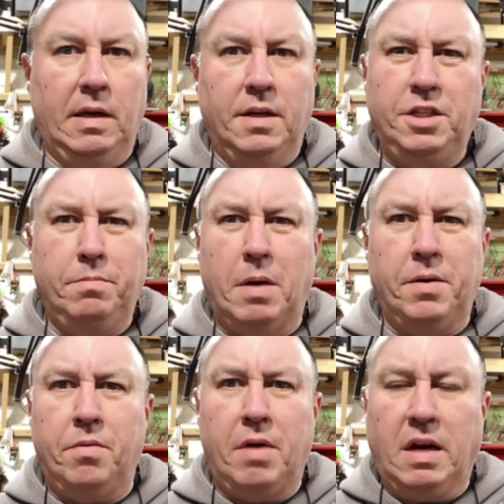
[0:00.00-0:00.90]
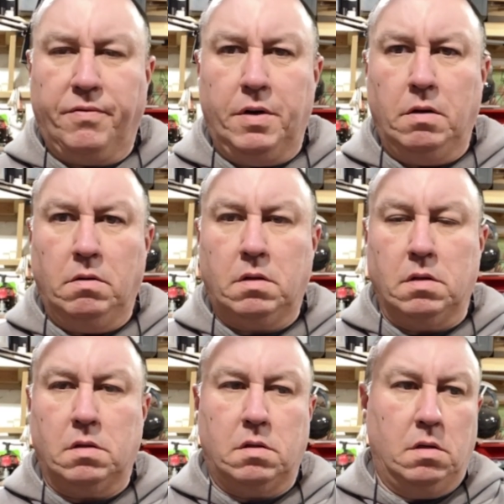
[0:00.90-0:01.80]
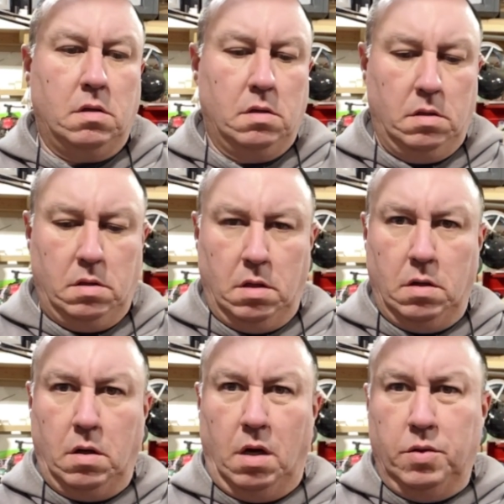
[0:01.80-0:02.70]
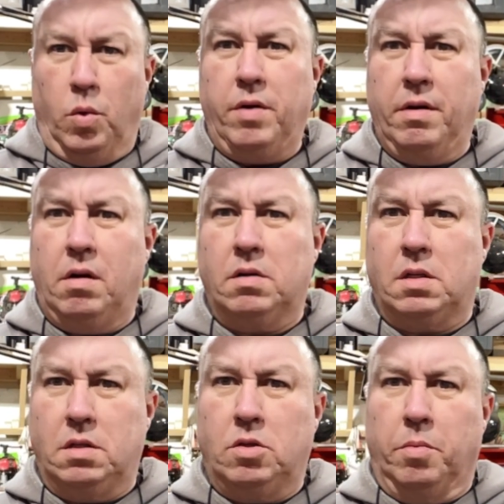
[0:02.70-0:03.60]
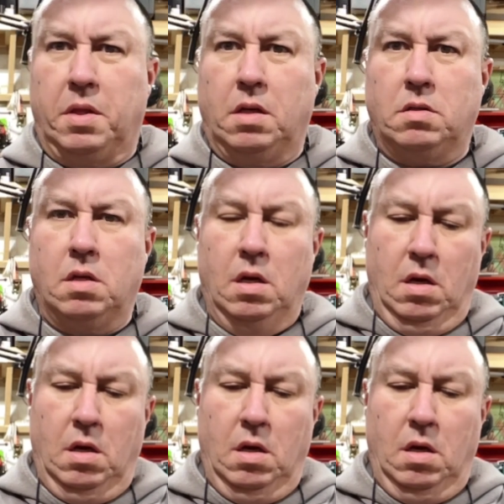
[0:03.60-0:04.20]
cheap bender rack for now because all the wiring harness on these stupid things